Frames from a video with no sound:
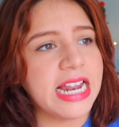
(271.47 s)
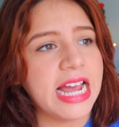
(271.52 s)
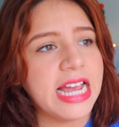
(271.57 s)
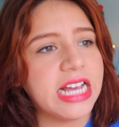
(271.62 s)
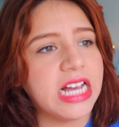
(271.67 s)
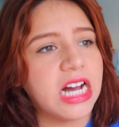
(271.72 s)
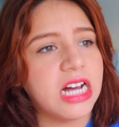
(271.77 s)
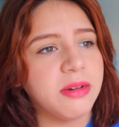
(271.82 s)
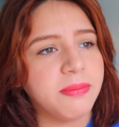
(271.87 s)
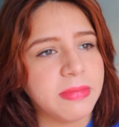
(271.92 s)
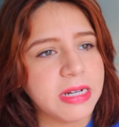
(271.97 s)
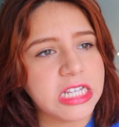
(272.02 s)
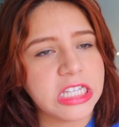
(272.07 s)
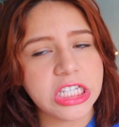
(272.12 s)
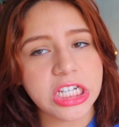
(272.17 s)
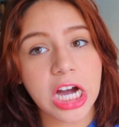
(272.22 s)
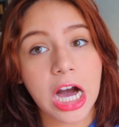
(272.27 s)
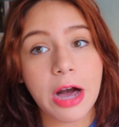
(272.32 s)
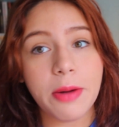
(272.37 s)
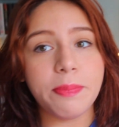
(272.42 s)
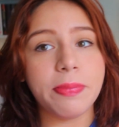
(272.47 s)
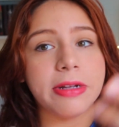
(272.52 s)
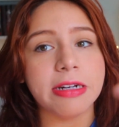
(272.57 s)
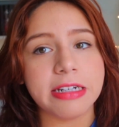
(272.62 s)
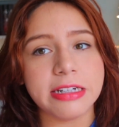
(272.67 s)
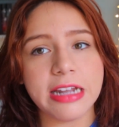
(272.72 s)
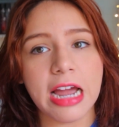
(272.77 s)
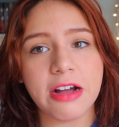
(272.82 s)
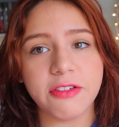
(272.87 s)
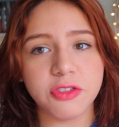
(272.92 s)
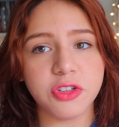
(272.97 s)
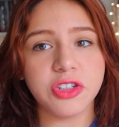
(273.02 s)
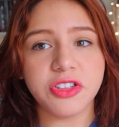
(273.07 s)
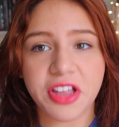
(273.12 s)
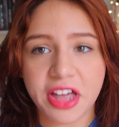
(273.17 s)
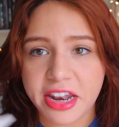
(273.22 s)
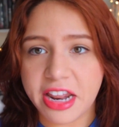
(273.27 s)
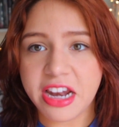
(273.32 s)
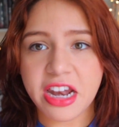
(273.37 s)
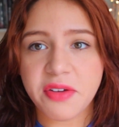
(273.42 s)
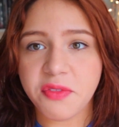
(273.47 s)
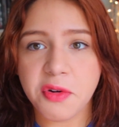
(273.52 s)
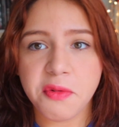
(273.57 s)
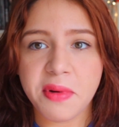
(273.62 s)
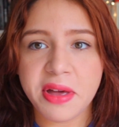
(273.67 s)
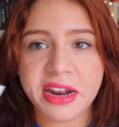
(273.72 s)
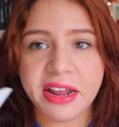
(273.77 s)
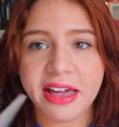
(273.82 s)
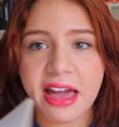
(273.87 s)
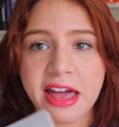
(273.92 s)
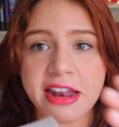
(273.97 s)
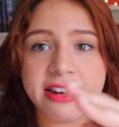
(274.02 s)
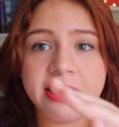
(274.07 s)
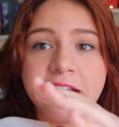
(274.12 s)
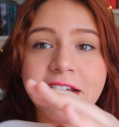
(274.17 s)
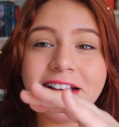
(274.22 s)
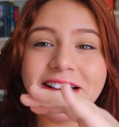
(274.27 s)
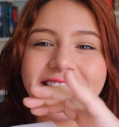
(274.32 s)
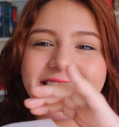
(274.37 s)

I got my job, and after that, I never read again.